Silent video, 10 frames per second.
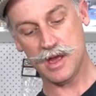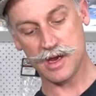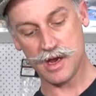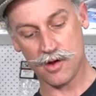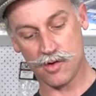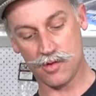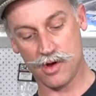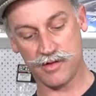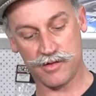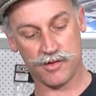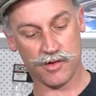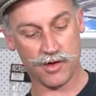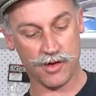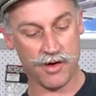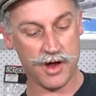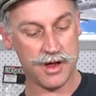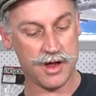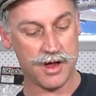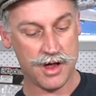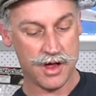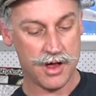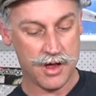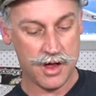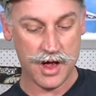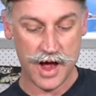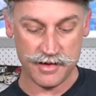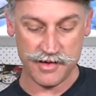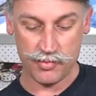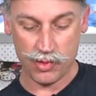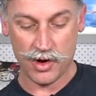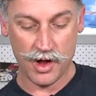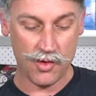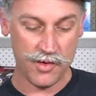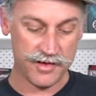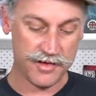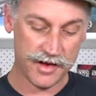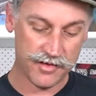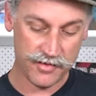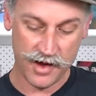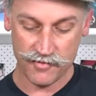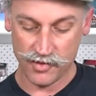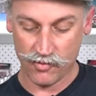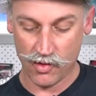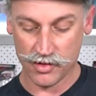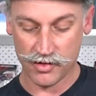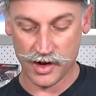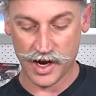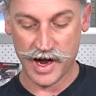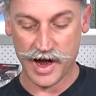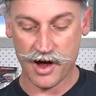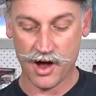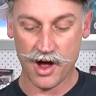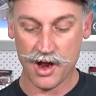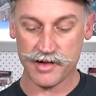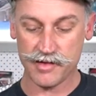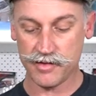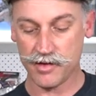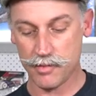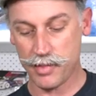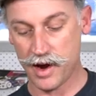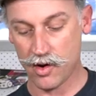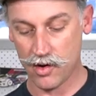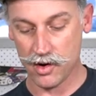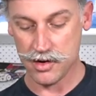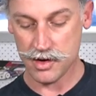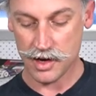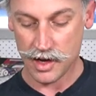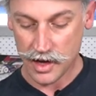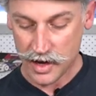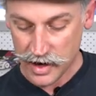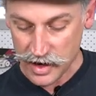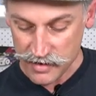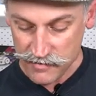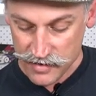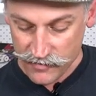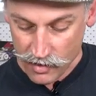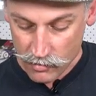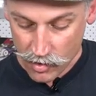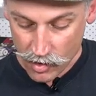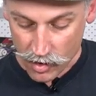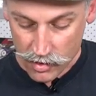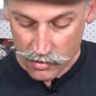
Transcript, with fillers: Get it all nice and secure. At this point, I always like to, after I've worked on the car, I like to turn it back on, even if I'm not